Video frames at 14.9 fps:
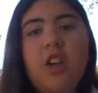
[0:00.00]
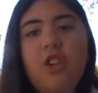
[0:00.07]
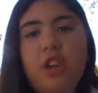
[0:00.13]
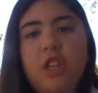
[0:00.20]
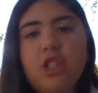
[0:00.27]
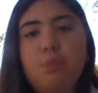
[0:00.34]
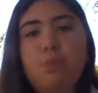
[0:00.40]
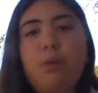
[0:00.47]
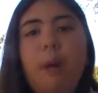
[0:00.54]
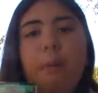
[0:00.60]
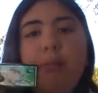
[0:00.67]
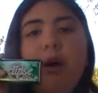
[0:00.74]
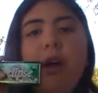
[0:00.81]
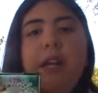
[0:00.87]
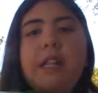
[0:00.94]
you can just
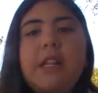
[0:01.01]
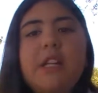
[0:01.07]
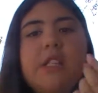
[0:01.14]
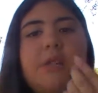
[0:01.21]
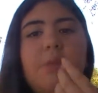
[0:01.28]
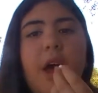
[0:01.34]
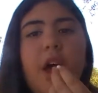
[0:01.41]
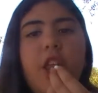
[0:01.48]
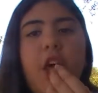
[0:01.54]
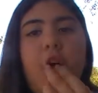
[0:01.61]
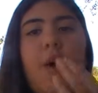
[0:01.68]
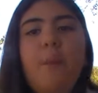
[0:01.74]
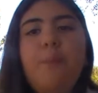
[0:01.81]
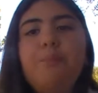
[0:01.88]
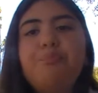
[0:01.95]
plop one in this mouth,
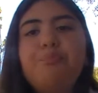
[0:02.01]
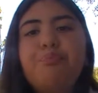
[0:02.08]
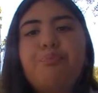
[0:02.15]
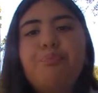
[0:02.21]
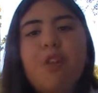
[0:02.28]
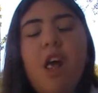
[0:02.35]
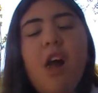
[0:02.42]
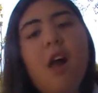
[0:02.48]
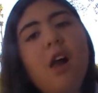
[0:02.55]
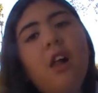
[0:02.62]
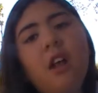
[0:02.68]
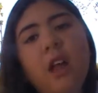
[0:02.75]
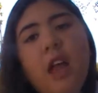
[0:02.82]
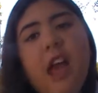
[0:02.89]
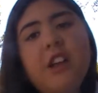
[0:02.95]

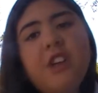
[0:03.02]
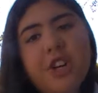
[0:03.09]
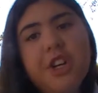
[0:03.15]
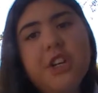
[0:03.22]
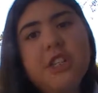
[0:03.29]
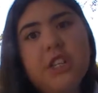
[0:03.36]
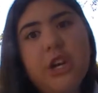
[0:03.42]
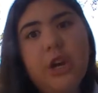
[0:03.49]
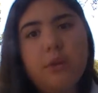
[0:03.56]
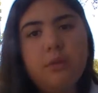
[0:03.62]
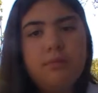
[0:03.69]
and you're good to go.